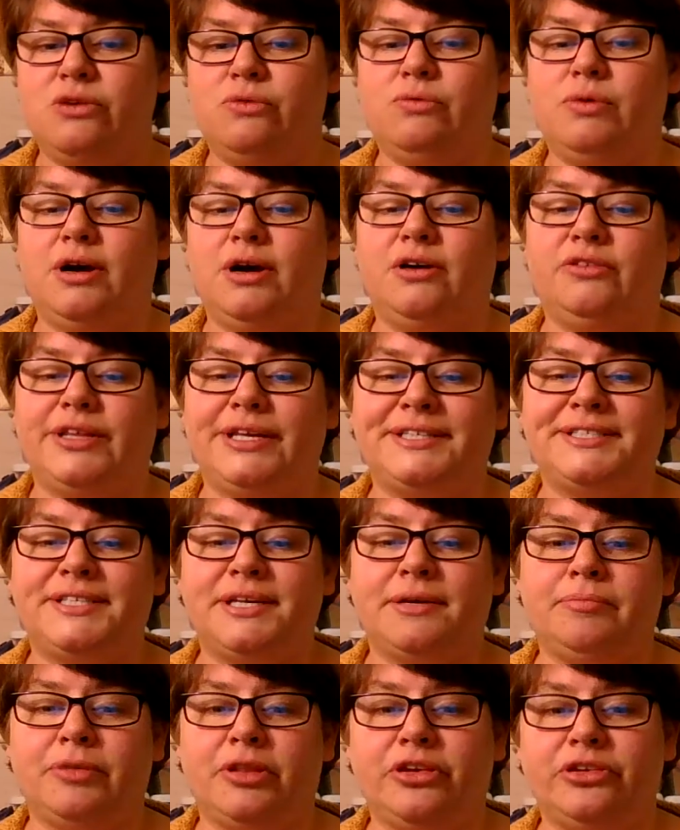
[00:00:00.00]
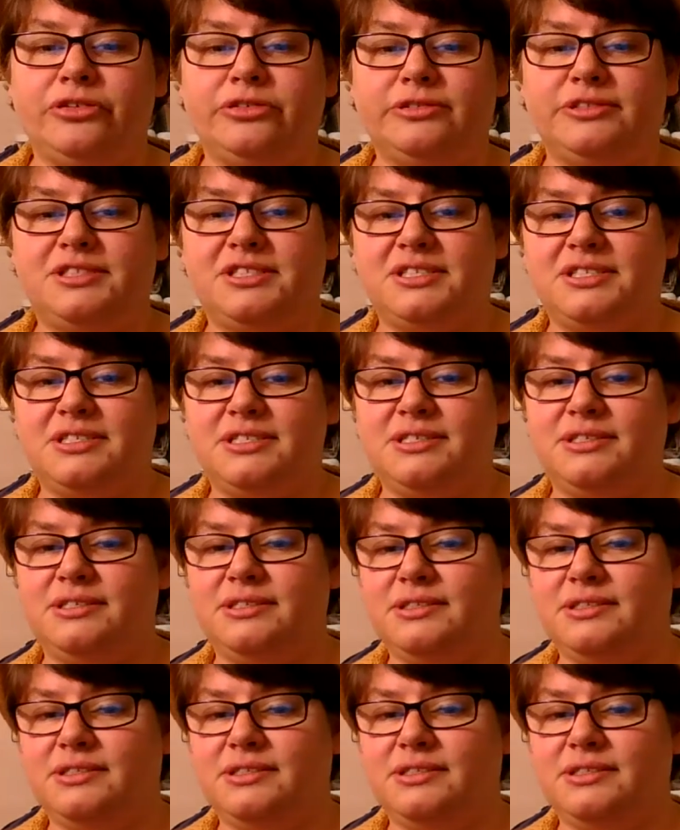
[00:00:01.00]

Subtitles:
while this uploads.